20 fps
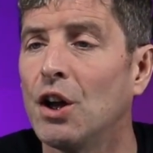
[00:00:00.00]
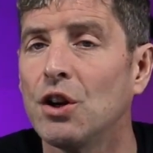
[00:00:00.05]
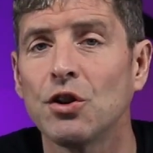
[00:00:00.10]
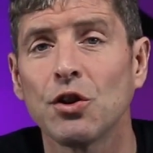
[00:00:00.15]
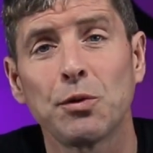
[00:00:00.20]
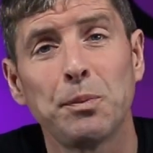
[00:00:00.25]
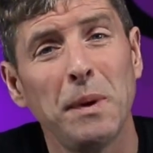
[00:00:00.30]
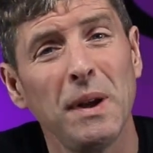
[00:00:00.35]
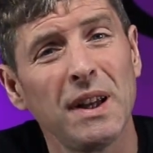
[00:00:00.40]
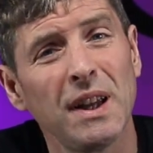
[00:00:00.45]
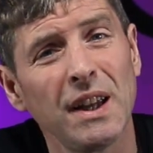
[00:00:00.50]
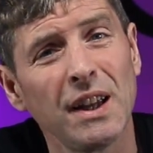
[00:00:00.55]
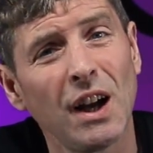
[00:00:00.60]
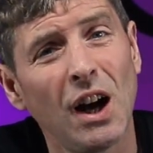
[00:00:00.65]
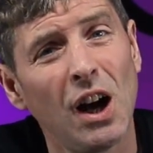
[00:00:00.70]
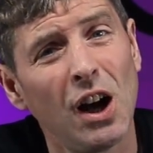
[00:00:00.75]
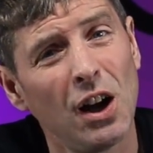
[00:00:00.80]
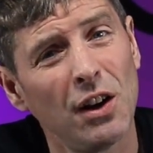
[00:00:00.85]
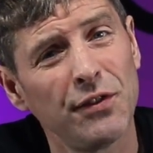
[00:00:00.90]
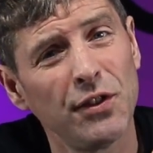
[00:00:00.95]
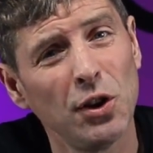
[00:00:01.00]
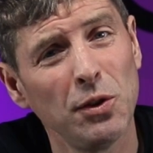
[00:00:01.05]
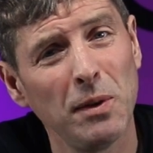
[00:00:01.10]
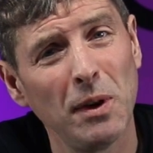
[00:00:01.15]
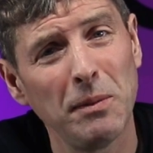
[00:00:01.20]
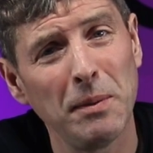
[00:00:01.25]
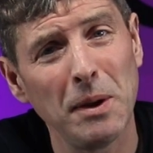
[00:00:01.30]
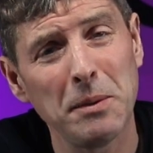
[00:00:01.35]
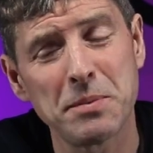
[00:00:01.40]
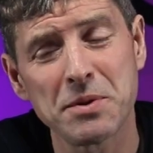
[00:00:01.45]
Just speaking of
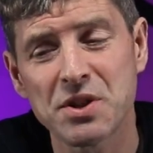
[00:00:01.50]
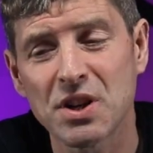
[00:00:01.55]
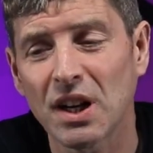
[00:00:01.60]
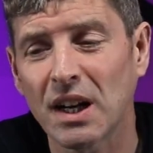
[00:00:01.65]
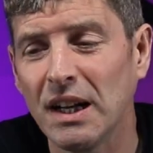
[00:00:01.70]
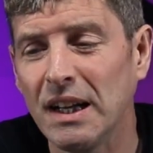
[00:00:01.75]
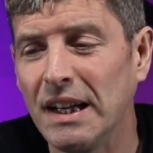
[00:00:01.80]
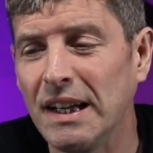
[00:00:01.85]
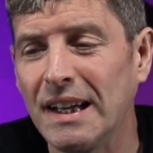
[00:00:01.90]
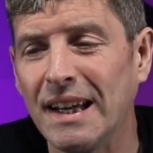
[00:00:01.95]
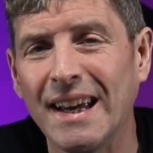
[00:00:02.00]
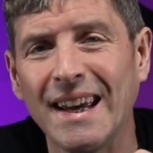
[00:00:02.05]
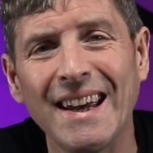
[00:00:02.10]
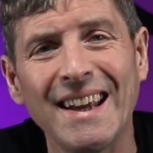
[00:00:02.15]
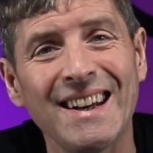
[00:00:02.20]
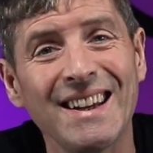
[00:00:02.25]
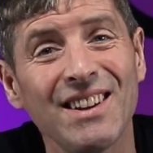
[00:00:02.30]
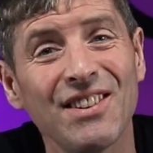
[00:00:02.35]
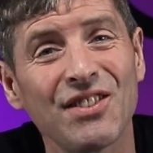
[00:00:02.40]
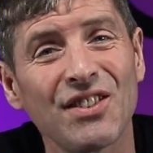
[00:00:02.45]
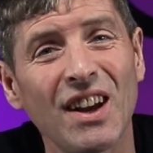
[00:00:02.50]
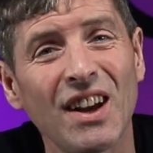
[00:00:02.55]
UVB particularly, it is